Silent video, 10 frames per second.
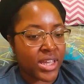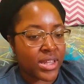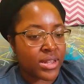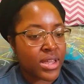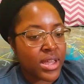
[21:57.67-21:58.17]

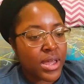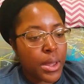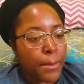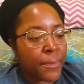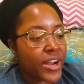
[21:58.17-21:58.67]
And
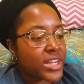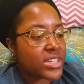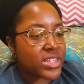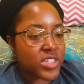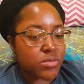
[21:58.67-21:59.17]

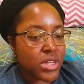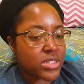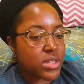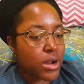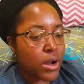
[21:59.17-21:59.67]
Brandon
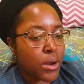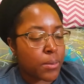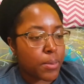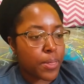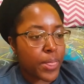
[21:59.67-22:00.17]
explains to her
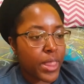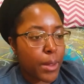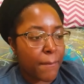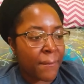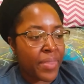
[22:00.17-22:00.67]

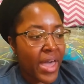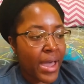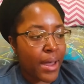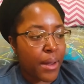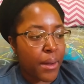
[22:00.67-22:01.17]
that